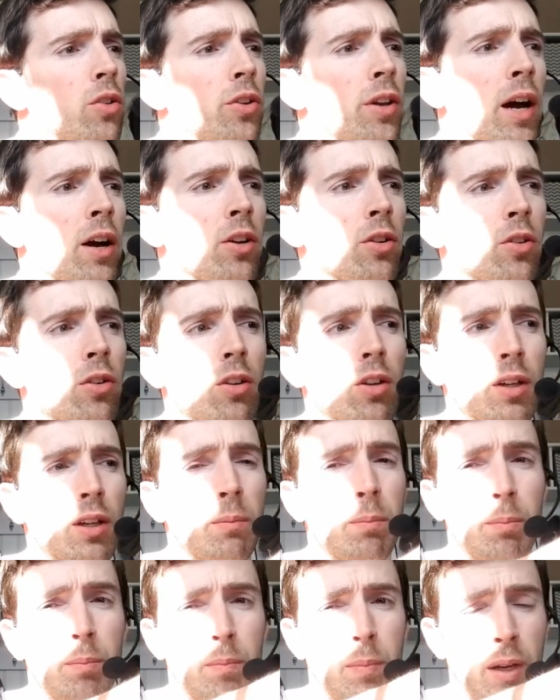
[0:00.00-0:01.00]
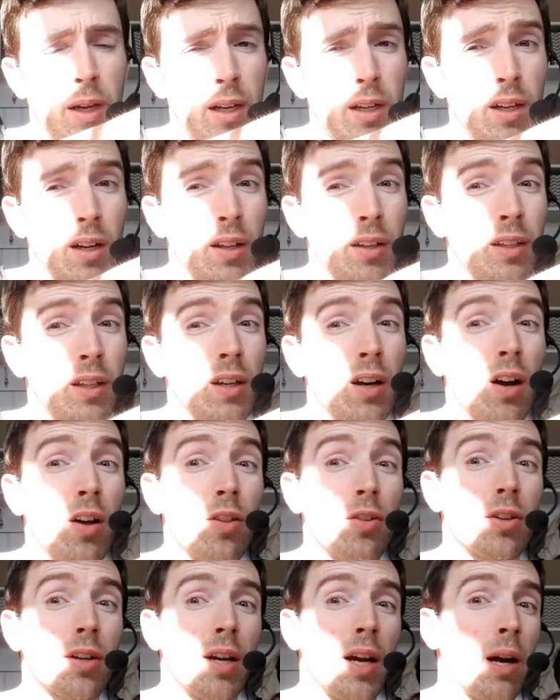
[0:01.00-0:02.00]
Now you're looking back on the
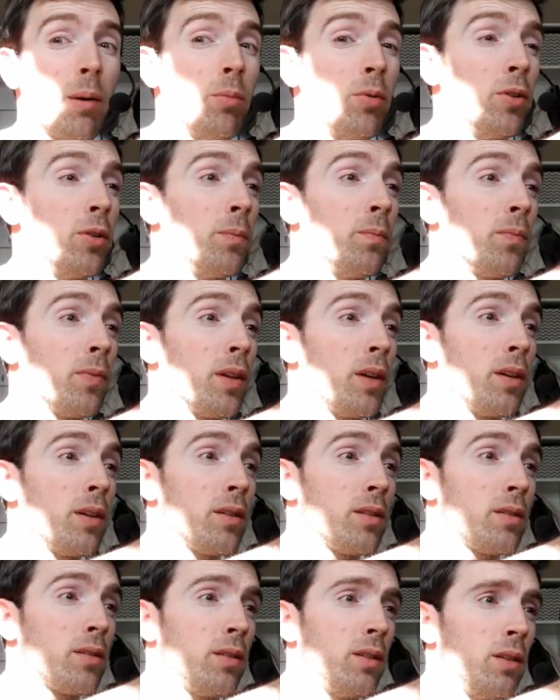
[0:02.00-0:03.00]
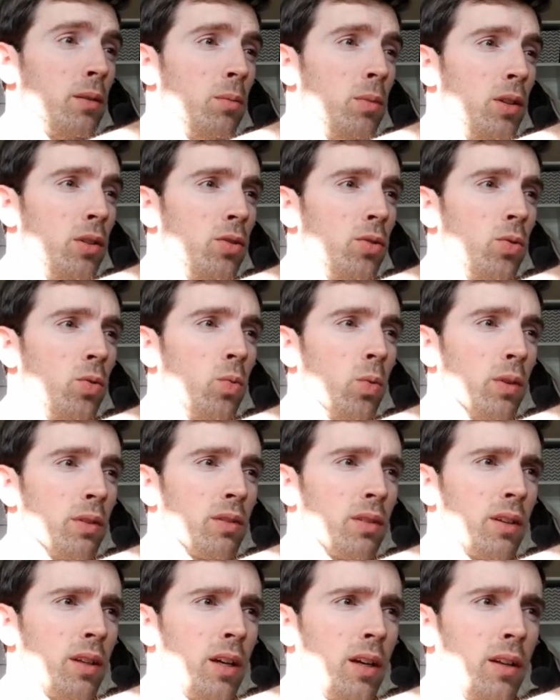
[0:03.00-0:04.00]
other camera, seeing me do,
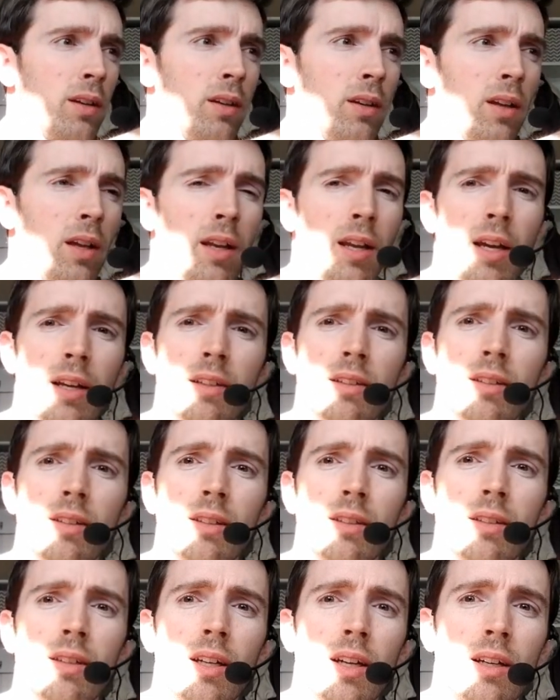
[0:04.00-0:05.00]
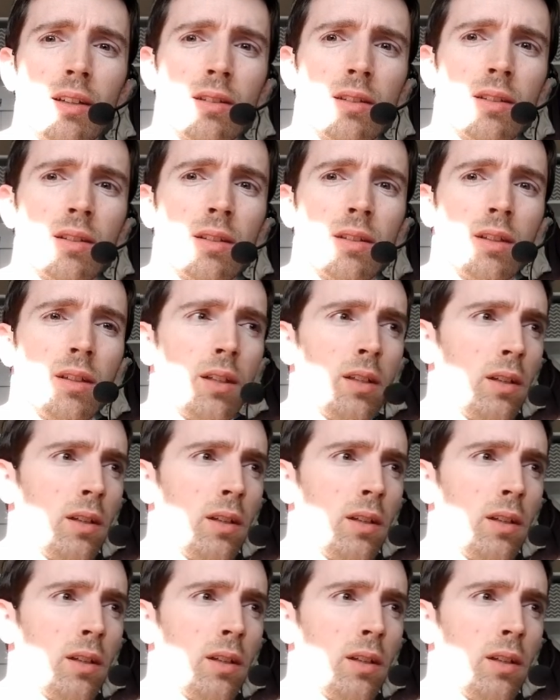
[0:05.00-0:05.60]
once again, an AC test.